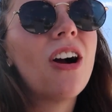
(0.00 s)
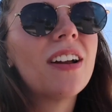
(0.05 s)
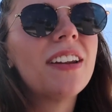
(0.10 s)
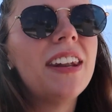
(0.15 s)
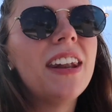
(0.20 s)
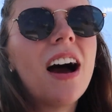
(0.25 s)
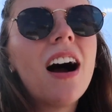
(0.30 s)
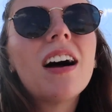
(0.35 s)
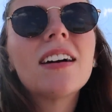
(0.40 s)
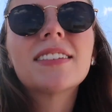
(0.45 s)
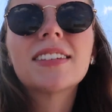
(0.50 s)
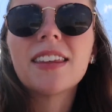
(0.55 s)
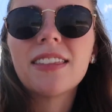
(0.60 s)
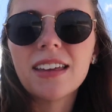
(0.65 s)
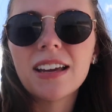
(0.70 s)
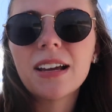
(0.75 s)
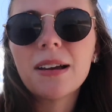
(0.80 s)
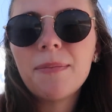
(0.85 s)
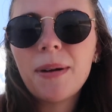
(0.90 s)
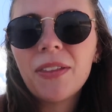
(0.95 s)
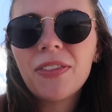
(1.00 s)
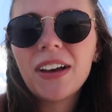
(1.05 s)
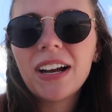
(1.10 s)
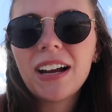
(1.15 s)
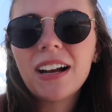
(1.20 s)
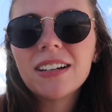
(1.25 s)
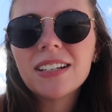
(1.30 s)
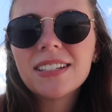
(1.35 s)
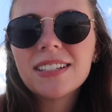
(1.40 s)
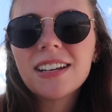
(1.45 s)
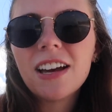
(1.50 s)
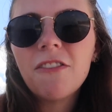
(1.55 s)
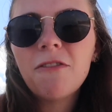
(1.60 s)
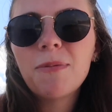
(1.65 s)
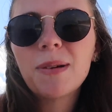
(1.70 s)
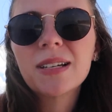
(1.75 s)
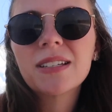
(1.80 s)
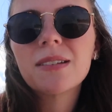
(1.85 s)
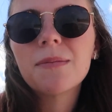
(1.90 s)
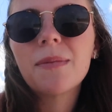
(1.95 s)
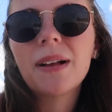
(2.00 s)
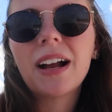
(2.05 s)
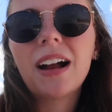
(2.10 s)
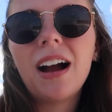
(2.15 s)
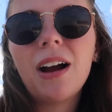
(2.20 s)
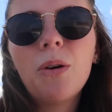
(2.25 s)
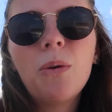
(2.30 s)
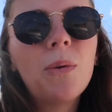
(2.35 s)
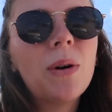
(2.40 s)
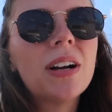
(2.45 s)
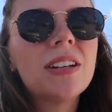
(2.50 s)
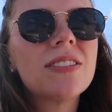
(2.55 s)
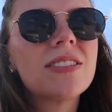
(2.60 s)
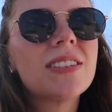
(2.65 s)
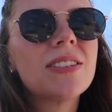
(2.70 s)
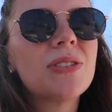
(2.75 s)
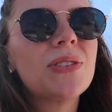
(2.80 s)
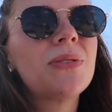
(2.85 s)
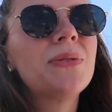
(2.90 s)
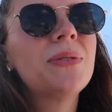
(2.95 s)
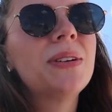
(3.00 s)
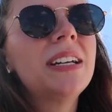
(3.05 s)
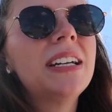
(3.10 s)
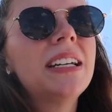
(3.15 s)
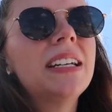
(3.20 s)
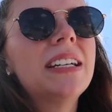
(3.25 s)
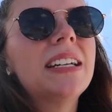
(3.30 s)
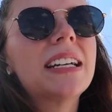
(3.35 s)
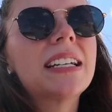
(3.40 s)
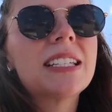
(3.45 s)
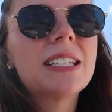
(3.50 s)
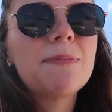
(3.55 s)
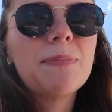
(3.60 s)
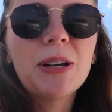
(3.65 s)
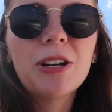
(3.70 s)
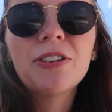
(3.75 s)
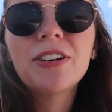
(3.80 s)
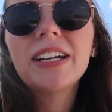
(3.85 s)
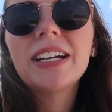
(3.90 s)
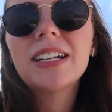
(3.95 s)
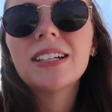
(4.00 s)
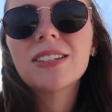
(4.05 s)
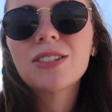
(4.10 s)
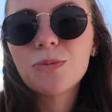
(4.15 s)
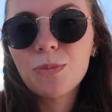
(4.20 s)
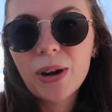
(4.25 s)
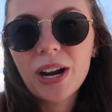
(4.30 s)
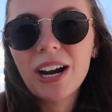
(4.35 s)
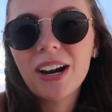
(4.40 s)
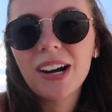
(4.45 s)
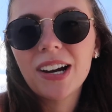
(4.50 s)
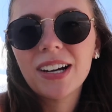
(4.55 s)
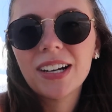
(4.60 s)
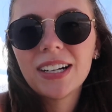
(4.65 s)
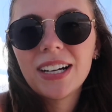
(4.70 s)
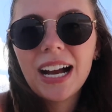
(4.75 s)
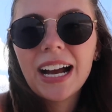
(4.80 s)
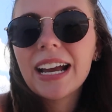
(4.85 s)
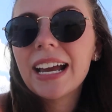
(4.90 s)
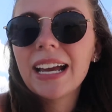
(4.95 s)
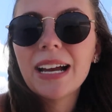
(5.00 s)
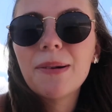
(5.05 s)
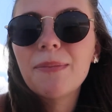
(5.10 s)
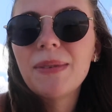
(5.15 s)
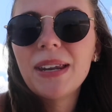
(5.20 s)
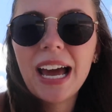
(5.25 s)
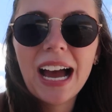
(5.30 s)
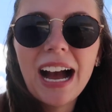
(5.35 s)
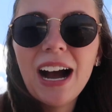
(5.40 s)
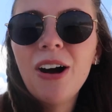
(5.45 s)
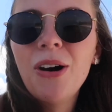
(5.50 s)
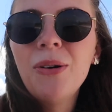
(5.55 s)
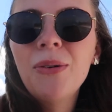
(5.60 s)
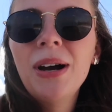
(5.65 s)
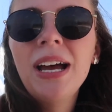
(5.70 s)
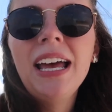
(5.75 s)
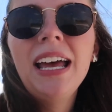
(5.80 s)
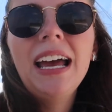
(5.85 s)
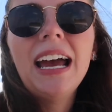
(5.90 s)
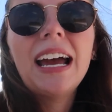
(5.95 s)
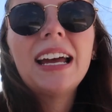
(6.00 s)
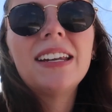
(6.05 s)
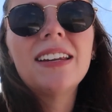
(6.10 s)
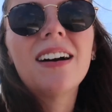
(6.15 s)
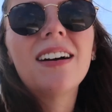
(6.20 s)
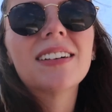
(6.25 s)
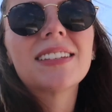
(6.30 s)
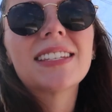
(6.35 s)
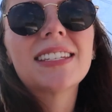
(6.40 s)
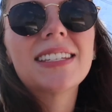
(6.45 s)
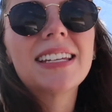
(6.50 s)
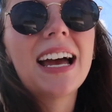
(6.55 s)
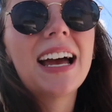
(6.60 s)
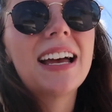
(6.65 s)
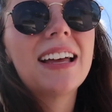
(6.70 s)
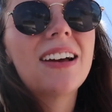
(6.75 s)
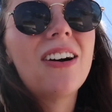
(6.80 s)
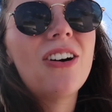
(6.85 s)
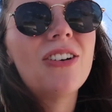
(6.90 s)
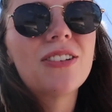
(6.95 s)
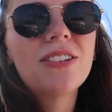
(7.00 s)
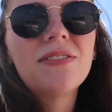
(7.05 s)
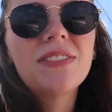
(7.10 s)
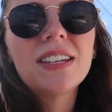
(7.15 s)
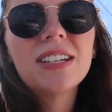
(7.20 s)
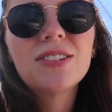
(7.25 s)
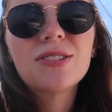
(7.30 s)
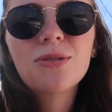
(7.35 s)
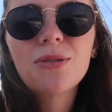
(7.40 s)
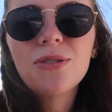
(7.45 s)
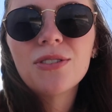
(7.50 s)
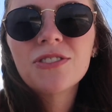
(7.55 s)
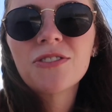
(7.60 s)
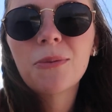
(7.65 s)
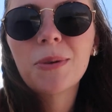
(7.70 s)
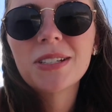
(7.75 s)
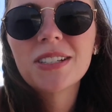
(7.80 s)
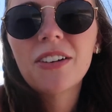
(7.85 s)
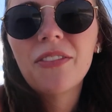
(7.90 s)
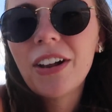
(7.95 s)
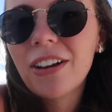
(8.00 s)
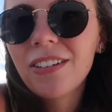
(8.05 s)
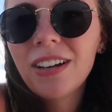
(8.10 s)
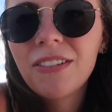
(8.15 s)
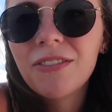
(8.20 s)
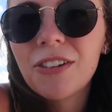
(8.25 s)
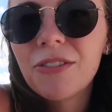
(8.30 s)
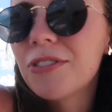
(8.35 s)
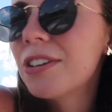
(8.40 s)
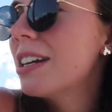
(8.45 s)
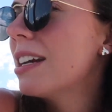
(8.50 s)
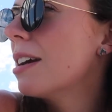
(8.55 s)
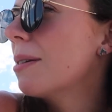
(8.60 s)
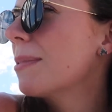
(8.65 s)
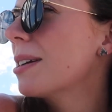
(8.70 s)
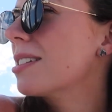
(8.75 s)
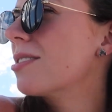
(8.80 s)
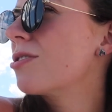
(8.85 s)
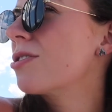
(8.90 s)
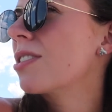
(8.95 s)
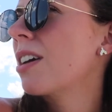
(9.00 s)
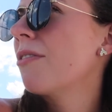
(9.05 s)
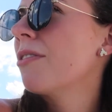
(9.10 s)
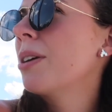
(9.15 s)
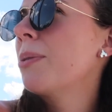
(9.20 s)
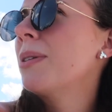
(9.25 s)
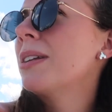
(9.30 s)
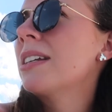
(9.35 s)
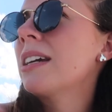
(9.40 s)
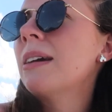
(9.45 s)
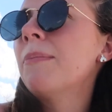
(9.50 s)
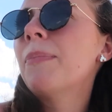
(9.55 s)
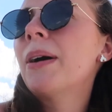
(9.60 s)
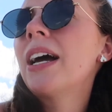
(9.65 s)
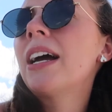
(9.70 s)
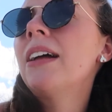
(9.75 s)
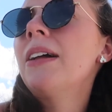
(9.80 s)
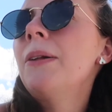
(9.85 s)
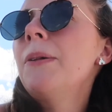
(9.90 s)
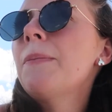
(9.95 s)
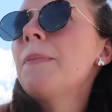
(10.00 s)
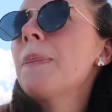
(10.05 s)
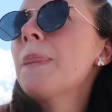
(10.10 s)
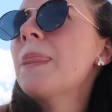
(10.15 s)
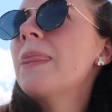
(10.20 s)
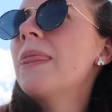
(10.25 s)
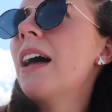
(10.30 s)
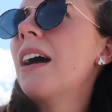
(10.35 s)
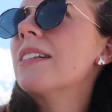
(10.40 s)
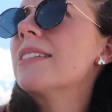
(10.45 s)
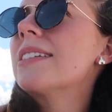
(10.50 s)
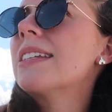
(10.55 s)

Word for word: not to think about that kind of stuff because I'm like, I want to experience where I am now and not set all of these goals for myself. I don't even know if you can hear me because it just got really windy, but not